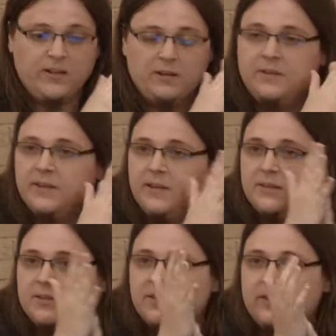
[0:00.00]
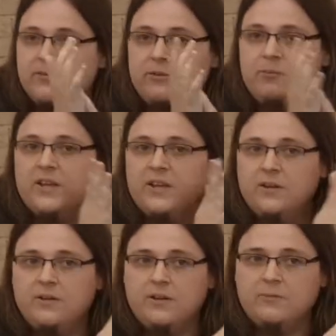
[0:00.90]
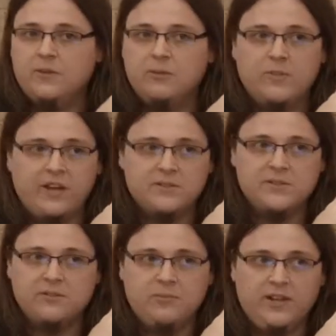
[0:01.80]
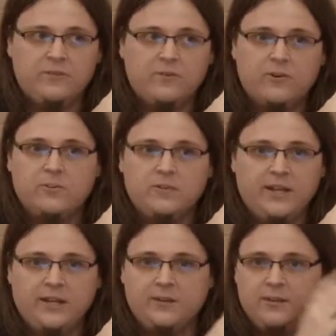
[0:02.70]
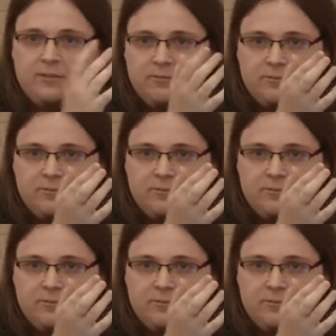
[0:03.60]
nowadays, if you're playing on a non-Microsoft platform, like a,